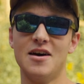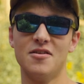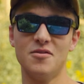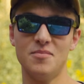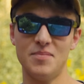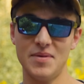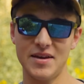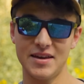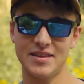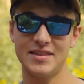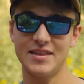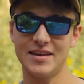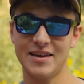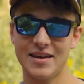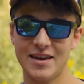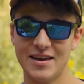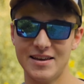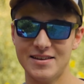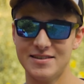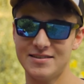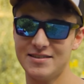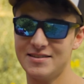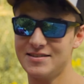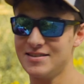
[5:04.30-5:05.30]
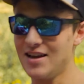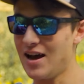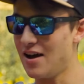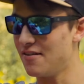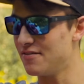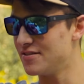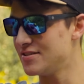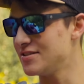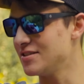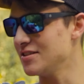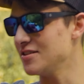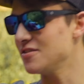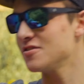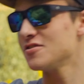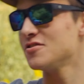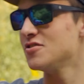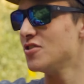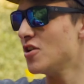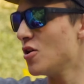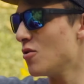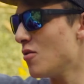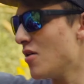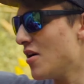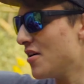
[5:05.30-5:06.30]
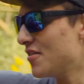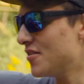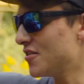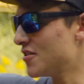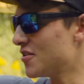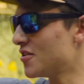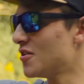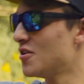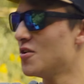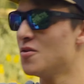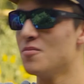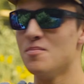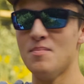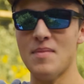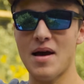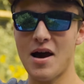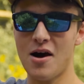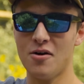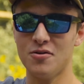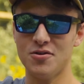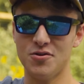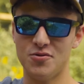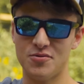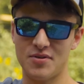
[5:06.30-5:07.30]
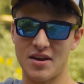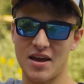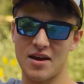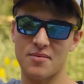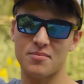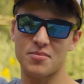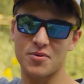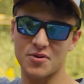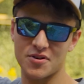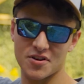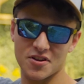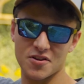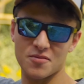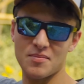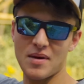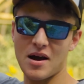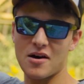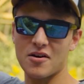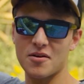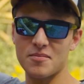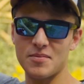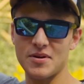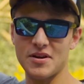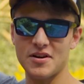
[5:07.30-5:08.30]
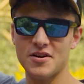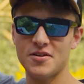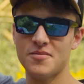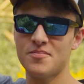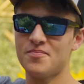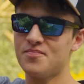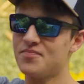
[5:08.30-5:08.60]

Now the big thing is, is obviously there's no other mount. You can't put another mount up here,